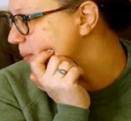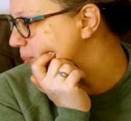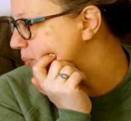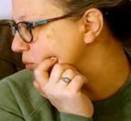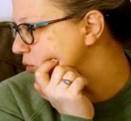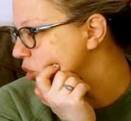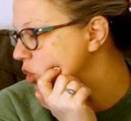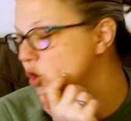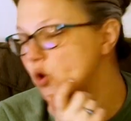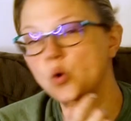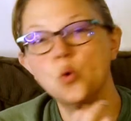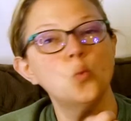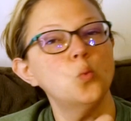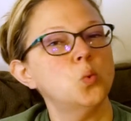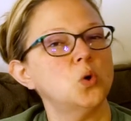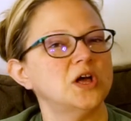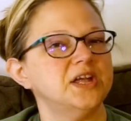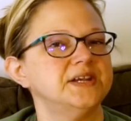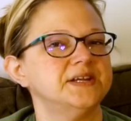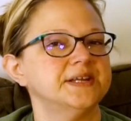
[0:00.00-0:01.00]

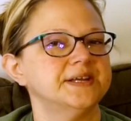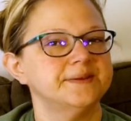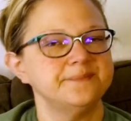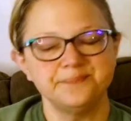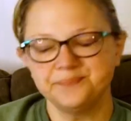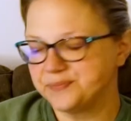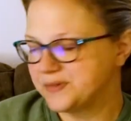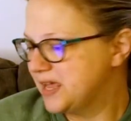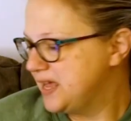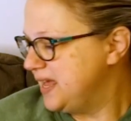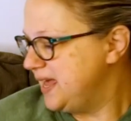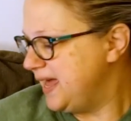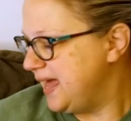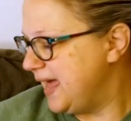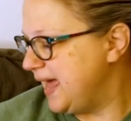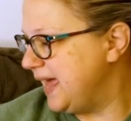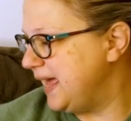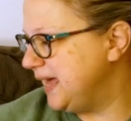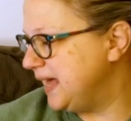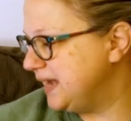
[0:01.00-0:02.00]
Brookwood.
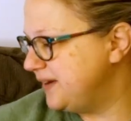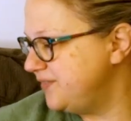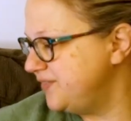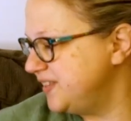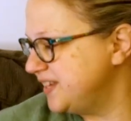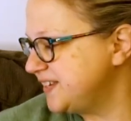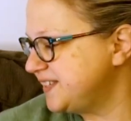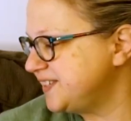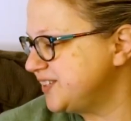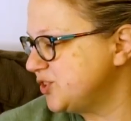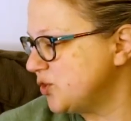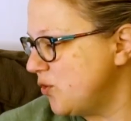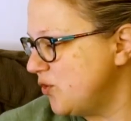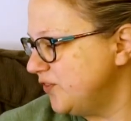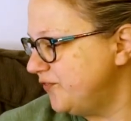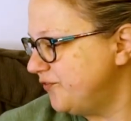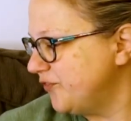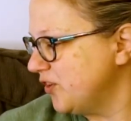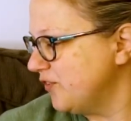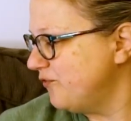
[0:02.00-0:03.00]
And this
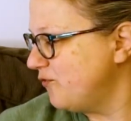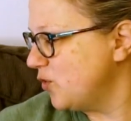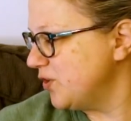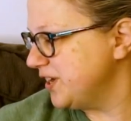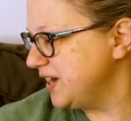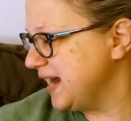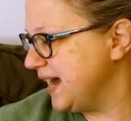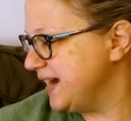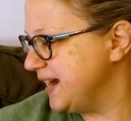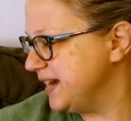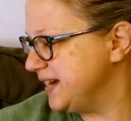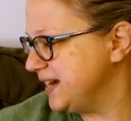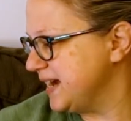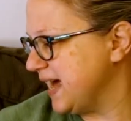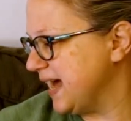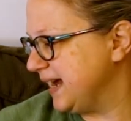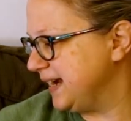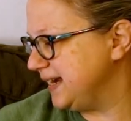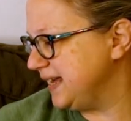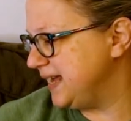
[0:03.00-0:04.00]
sold for
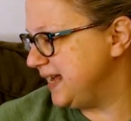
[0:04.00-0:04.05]
$49.99.